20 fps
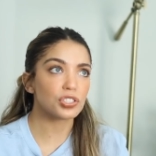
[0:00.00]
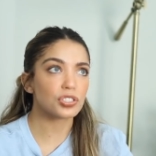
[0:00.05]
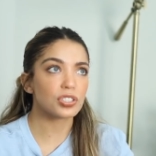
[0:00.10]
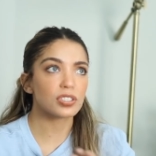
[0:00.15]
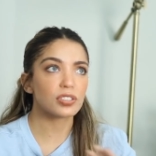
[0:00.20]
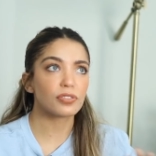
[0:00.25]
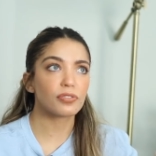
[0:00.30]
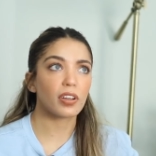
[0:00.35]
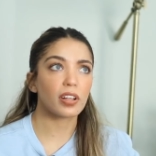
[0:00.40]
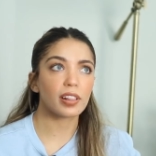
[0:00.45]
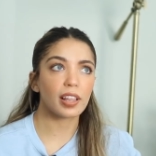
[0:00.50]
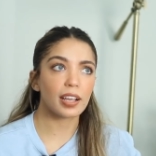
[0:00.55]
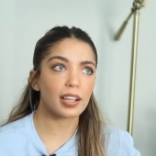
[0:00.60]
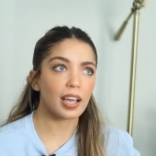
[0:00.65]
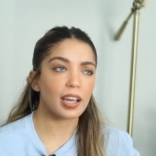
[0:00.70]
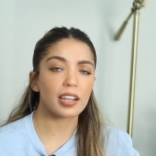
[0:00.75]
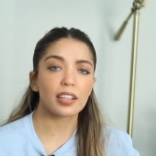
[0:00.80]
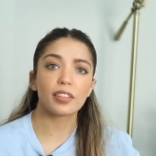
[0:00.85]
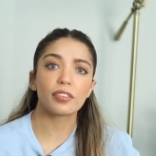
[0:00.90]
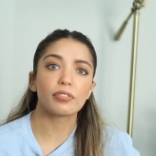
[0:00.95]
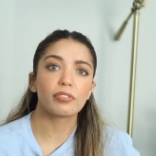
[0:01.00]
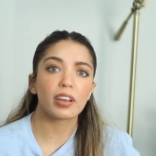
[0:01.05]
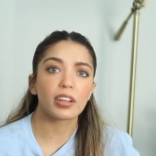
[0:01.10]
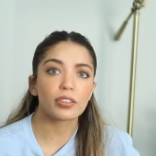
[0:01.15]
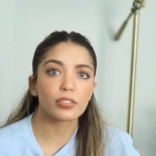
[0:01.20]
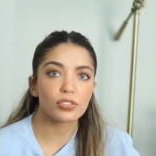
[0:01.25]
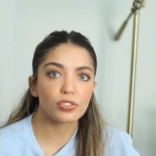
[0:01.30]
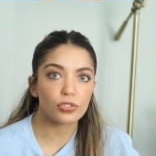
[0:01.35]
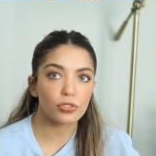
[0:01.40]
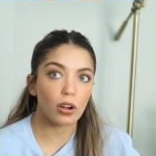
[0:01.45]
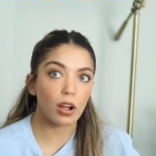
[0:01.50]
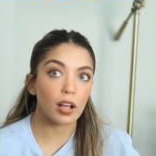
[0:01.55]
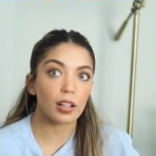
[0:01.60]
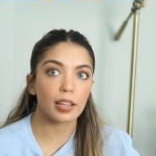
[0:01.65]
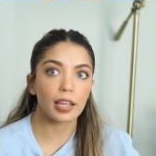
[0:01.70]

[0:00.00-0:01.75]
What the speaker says: it just felt like kind of the final straw.